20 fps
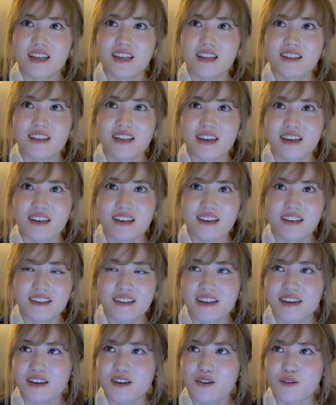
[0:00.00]
like
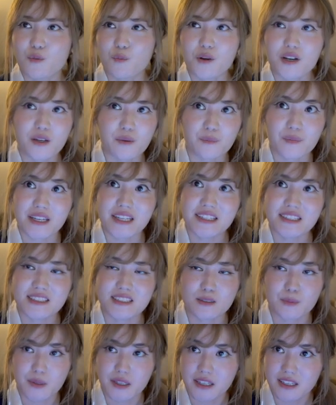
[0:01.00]
like what it means
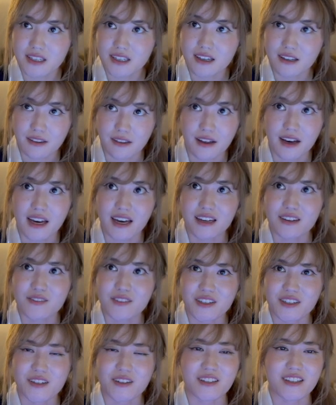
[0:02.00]
to be alive,
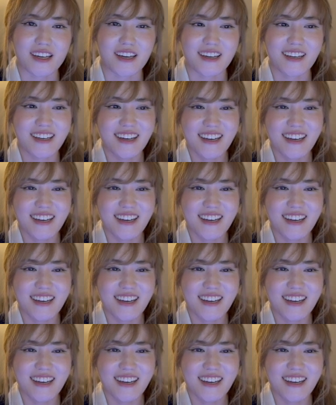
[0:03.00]
you know? Like